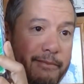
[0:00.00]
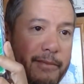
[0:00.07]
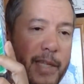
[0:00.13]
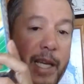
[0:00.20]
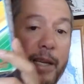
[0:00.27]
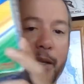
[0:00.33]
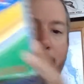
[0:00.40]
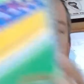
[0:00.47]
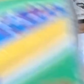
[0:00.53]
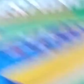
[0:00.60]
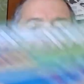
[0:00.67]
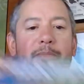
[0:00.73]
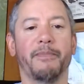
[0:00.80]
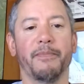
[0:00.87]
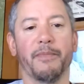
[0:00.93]
Yes.
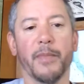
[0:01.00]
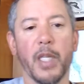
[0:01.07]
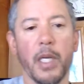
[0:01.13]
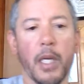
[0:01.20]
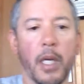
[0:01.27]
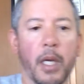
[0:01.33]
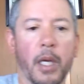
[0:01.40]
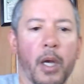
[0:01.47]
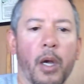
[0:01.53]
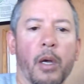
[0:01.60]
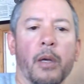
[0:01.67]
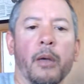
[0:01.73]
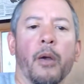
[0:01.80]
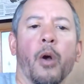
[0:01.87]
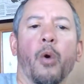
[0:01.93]

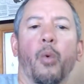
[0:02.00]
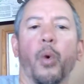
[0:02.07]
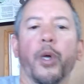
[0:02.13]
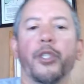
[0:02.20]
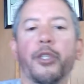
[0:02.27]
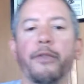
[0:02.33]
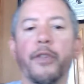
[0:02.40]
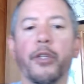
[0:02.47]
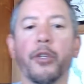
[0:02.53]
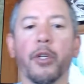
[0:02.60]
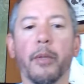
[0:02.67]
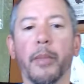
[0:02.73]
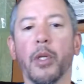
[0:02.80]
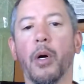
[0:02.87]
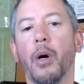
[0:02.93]
Once you've
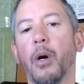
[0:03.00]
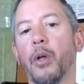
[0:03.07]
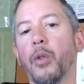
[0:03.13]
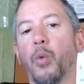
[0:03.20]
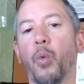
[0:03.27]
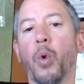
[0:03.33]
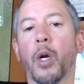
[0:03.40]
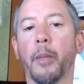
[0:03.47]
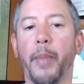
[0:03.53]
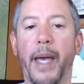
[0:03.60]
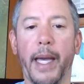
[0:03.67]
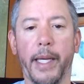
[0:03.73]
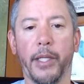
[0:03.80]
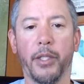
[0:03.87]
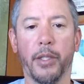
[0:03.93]
determined all the work
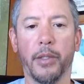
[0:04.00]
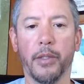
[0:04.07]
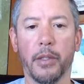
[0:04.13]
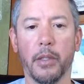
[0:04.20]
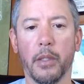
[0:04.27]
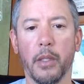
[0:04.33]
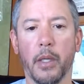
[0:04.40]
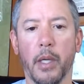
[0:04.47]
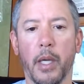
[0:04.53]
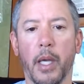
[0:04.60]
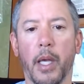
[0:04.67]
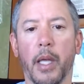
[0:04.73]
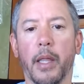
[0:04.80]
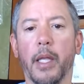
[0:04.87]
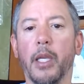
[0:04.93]
packages,
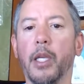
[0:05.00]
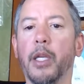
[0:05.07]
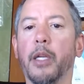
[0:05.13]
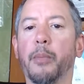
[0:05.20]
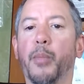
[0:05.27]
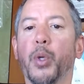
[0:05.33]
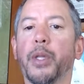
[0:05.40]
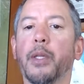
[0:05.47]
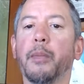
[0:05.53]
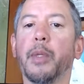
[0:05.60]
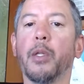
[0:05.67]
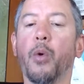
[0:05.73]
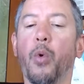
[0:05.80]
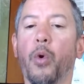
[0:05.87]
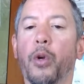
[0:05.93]
then you need to put them in
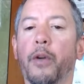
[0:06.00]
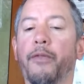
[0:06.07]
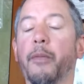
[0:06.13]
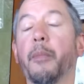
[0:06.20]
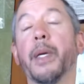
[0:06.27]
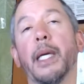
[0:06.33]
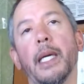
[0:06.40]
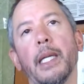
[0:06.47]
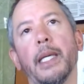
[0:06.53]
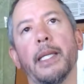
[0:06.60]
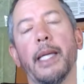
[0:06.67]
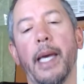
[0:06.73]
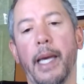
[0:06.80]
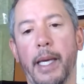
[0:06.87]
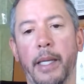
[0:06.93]
order from beginning
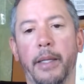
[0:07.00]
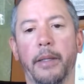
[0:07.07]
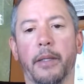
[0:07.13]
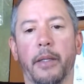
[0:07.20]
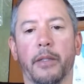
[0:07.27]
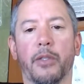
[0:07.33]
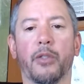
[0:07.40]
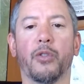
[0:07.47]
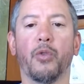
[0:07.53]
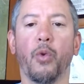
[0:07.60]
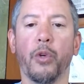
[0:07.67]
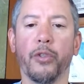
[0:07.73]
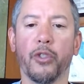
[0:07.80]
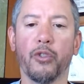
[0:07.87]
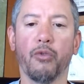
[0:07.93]
to end, sort
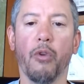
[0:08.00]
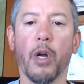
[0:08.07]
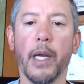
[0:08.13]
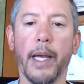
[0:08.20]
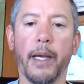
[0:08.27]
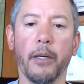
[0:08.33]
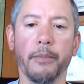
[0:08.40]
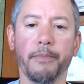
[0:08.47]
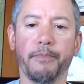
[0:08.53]
of strung out.